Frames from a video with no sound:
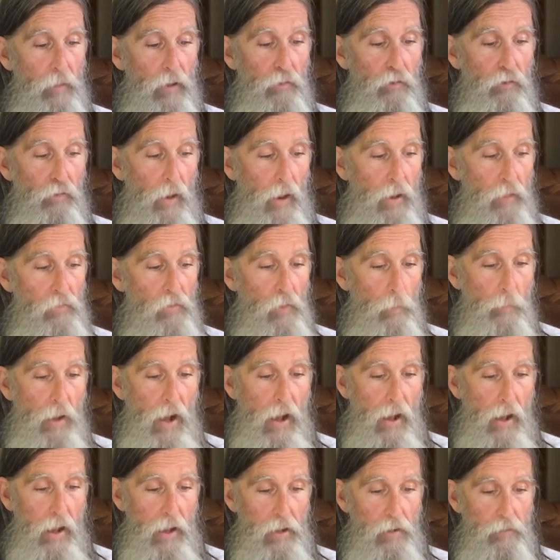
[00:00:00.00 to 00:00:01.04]
and train the
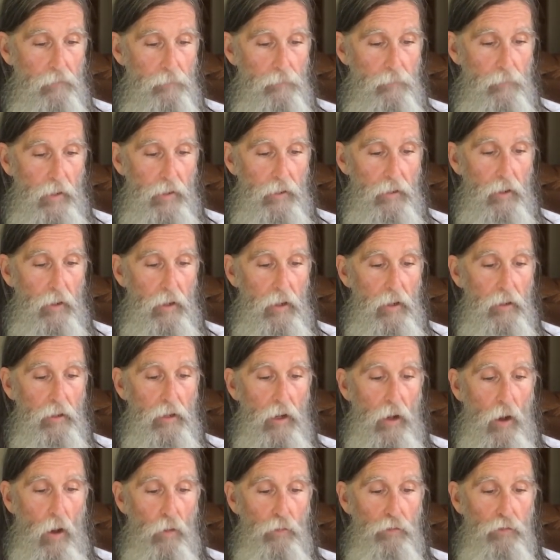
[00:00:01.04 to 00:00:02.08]
mind. It, it
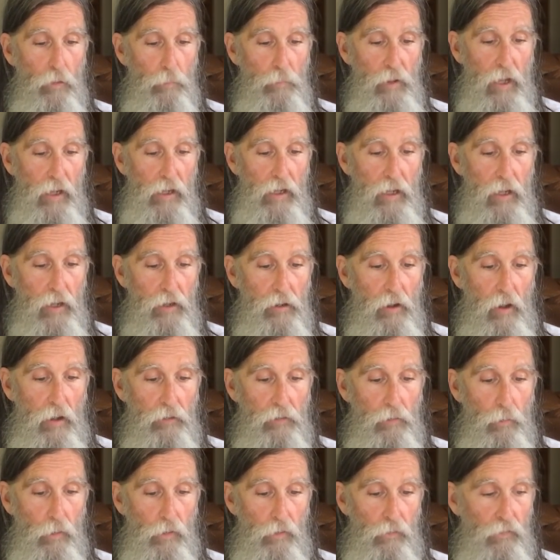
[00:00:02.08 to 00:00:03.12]
can also be an end
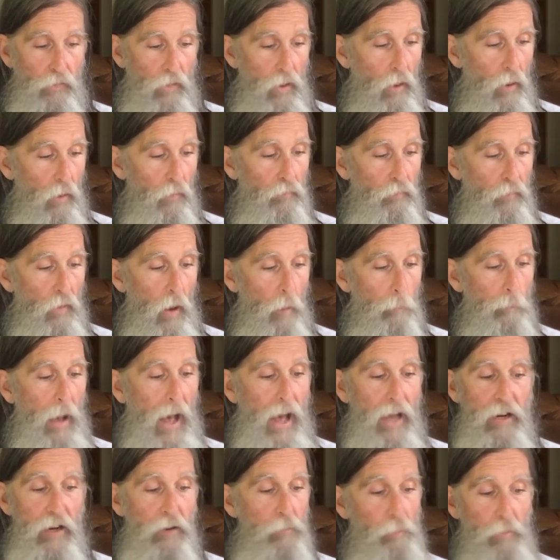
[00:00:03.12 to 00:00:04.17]
unto itself,
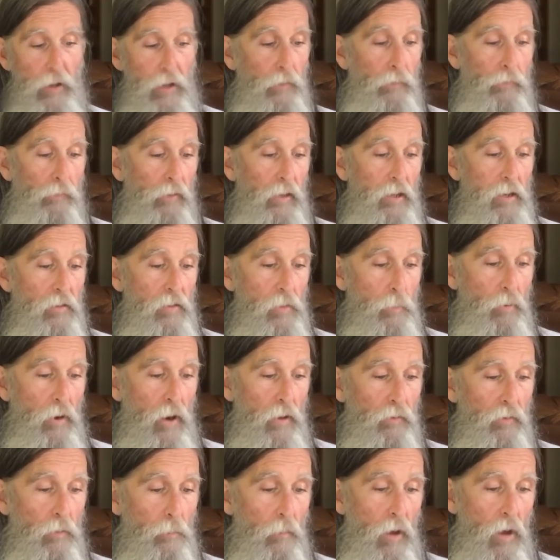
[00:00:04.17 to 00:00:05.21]
abiding peacefully in the
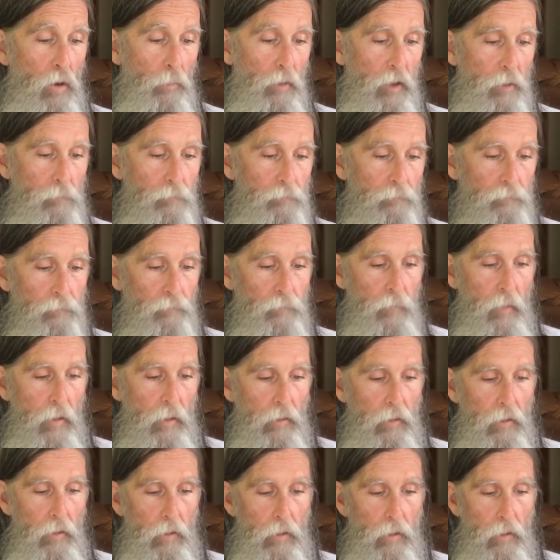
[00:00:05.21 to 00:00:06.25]
present moment.
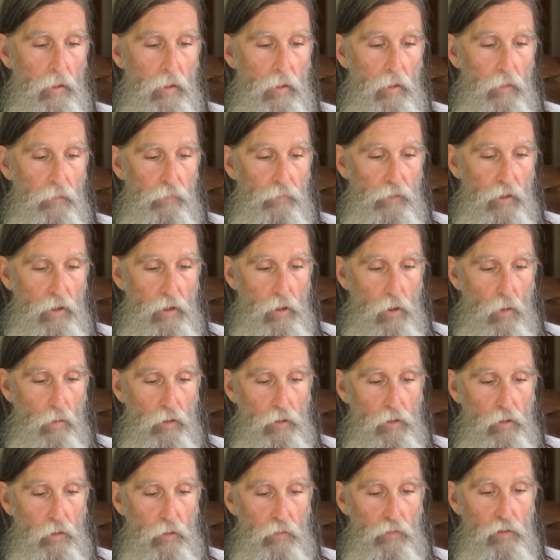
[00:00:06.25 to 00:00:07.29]
Sitting on
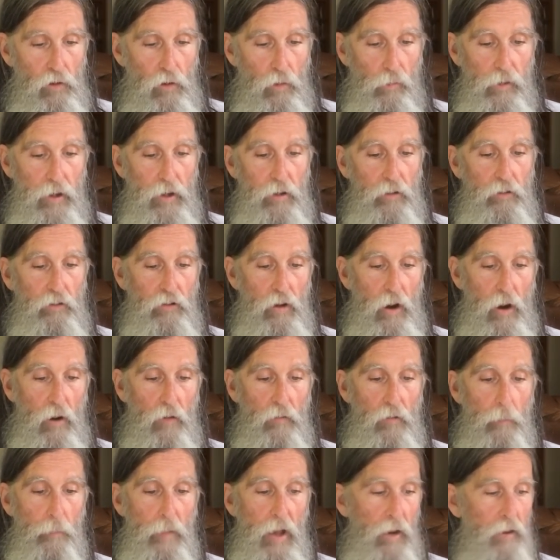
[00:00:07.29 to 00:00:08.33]
a cushion or in a
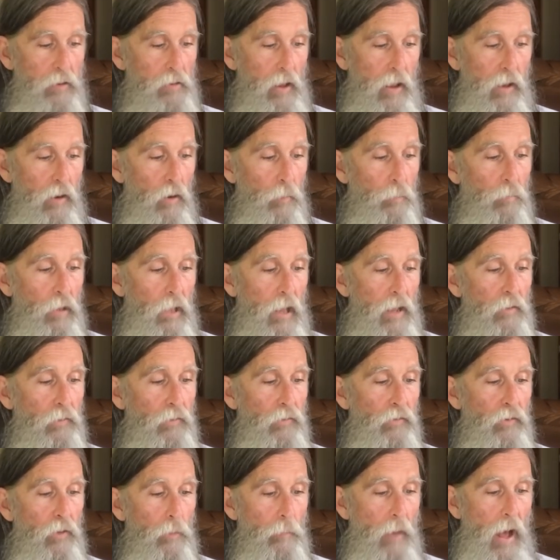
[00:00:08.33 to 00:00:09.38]
chair, the meditator
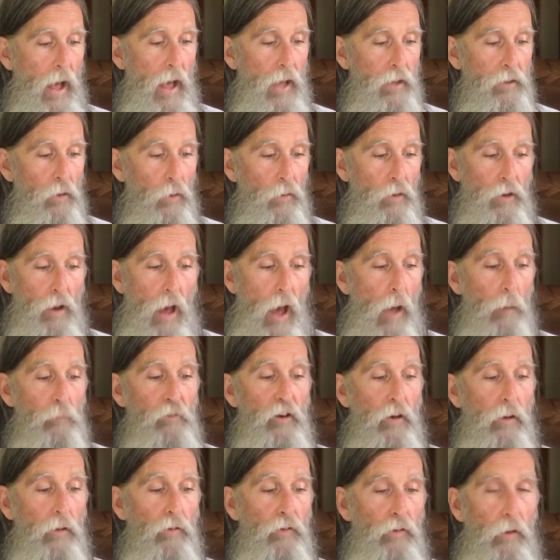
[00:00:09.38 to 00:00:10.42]
places the mind on an
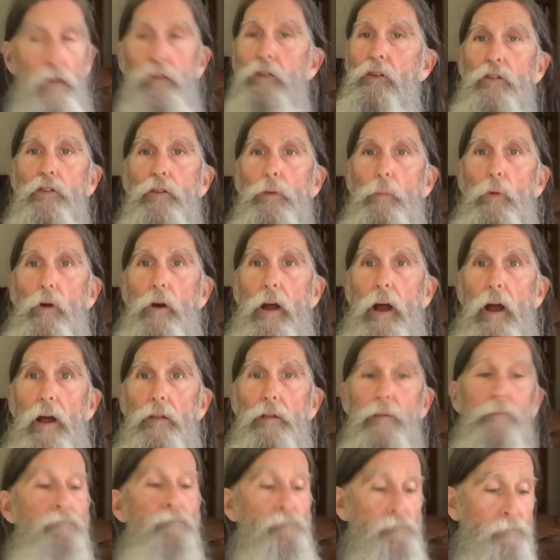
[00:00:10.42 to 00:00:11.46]
object such as the
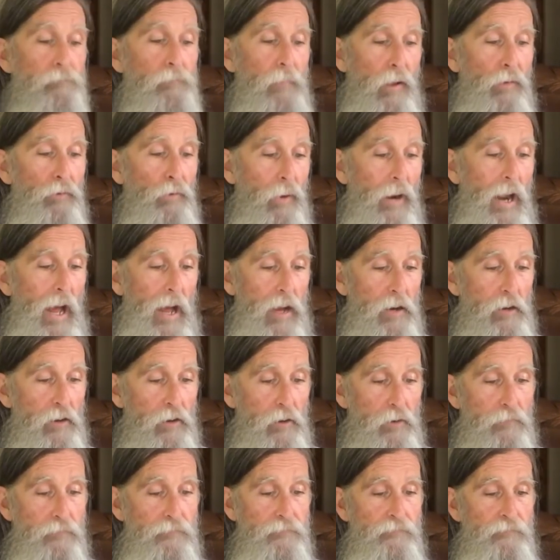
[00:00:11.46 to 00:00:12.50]
breath. That's what I
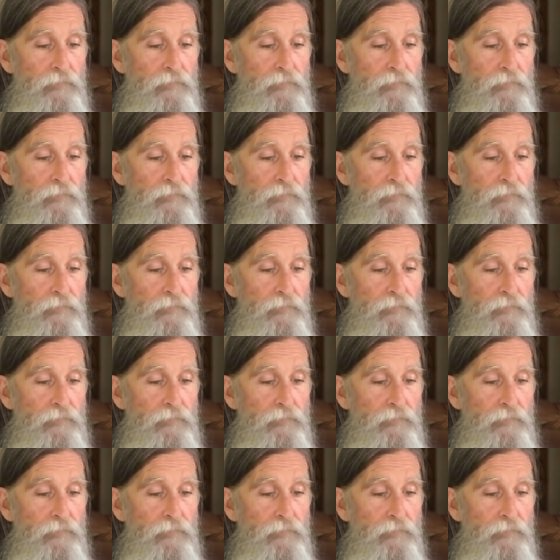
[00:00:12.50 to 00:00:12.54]
do.